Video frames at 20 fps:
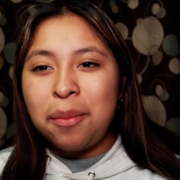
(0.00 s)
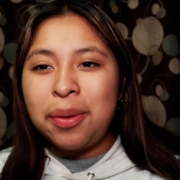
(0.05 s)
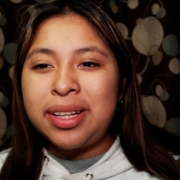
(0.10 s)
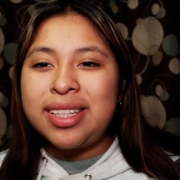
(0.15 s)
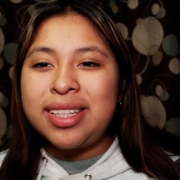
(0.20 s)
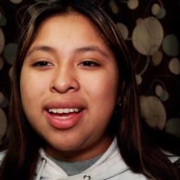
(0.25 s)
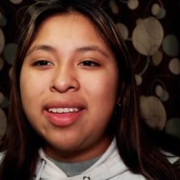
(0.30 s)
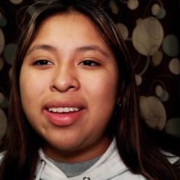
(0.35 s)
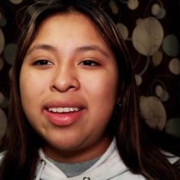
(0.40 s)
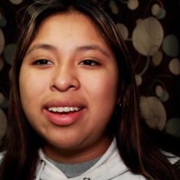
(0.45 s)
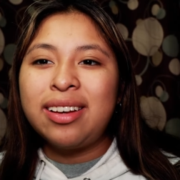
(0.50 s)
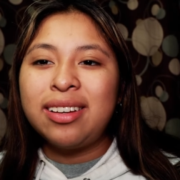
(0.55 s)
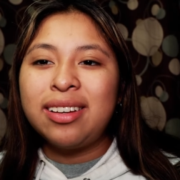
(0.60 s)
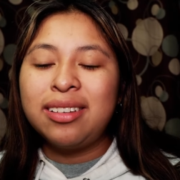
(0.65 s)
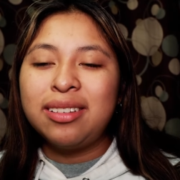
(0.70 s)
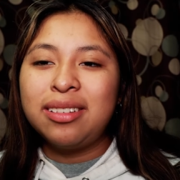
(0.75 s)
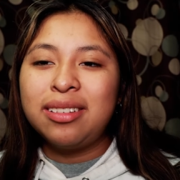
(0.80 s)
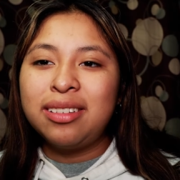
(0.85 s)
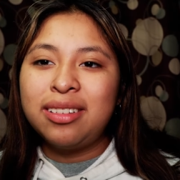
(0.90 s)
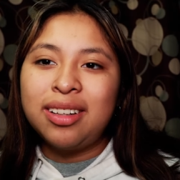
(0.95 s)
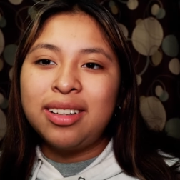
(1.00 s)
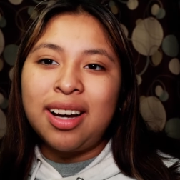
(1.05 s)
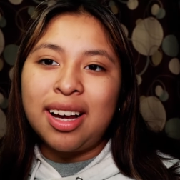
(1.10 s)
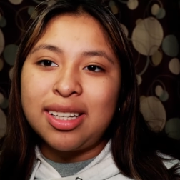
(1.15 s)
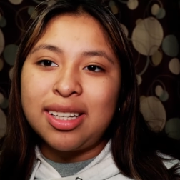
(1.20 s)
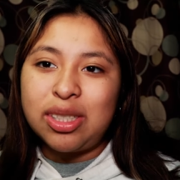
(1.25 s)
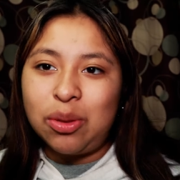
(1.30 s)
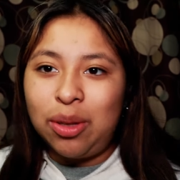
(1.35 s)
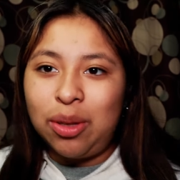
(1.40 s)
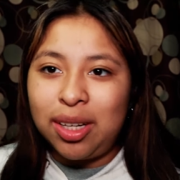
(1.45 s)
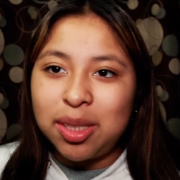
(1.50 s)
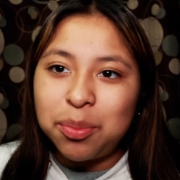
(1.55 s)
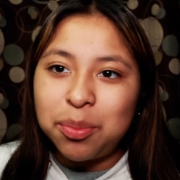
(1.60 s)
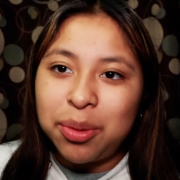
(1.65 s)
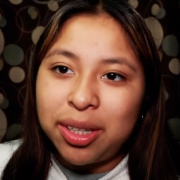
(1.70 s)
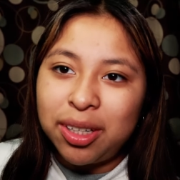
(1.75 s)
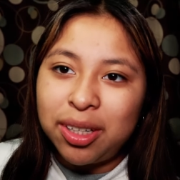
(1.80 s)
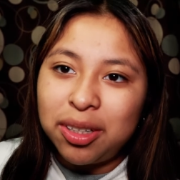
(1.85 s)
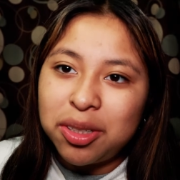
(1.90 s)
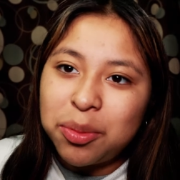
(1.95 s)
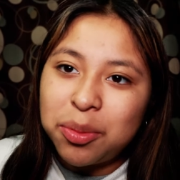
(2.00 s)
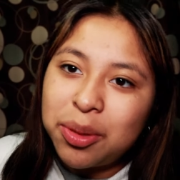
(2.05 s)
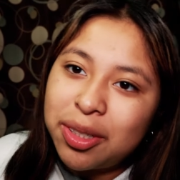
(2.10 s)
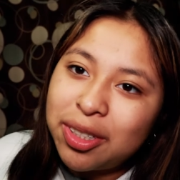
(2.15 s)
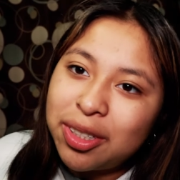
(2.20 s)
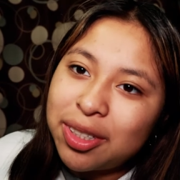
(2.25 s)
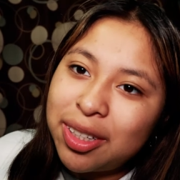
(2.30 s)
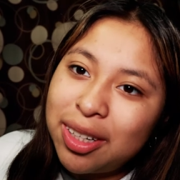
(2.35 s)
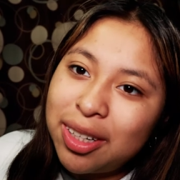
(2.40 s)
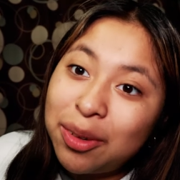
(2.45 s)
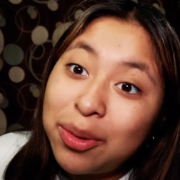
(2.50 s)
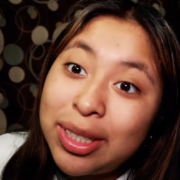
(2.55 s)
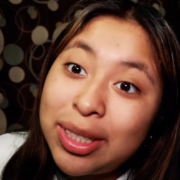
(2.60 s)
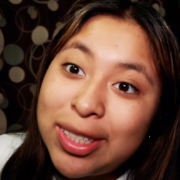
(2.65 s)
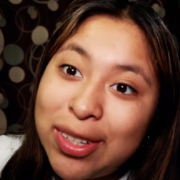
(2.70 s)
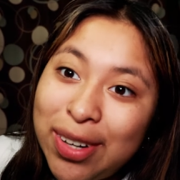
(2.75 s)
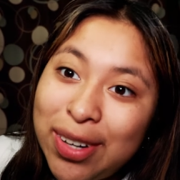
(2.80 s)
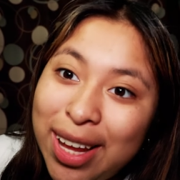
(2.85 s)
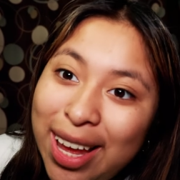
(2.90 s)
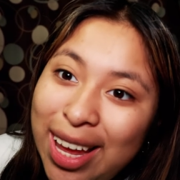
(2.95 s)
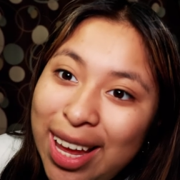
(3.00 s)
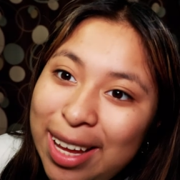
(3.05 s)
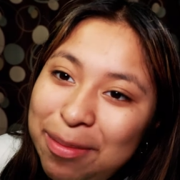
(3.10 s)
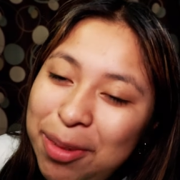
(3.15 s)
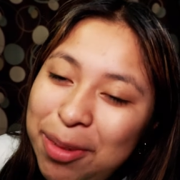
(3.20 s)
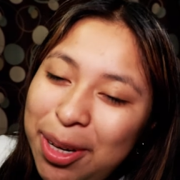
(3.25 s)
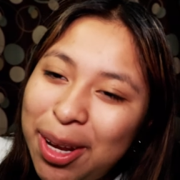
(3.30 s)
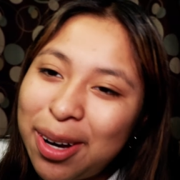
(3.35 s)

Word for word: But it's not like high school icebreakers where you're just gonna, what's your name?